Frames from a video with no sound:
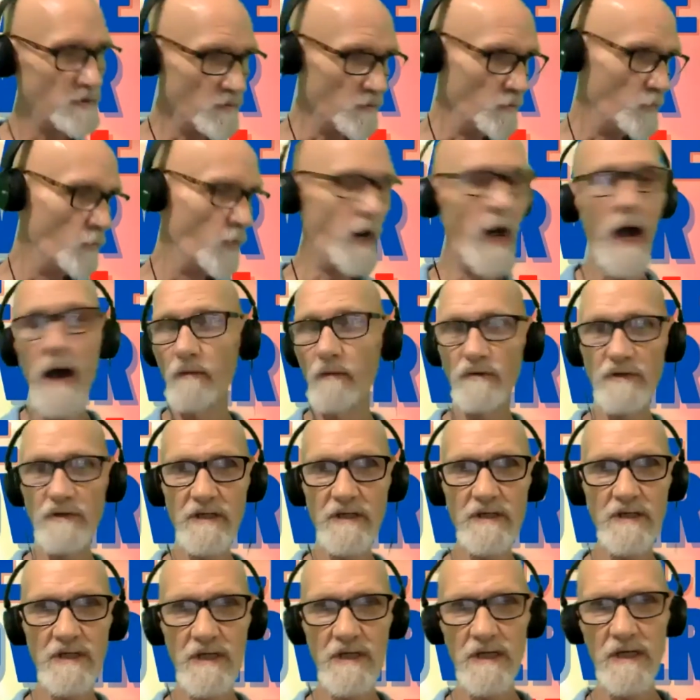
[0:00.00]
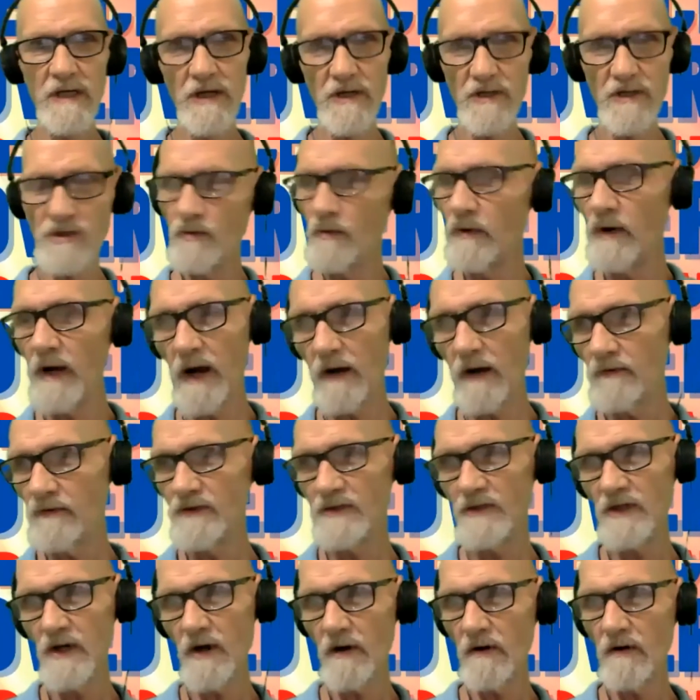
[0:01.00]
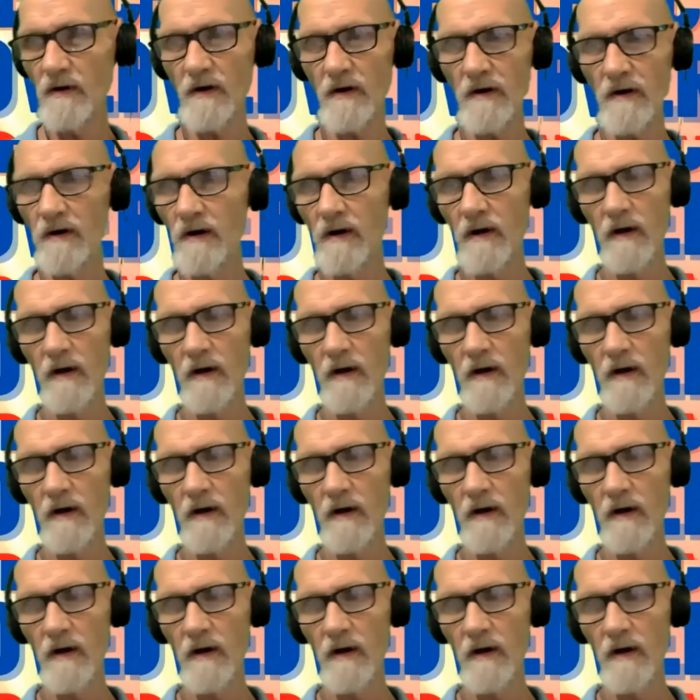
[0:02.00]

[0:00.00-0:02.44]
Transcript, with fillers: when I was a teenager, when I was younger,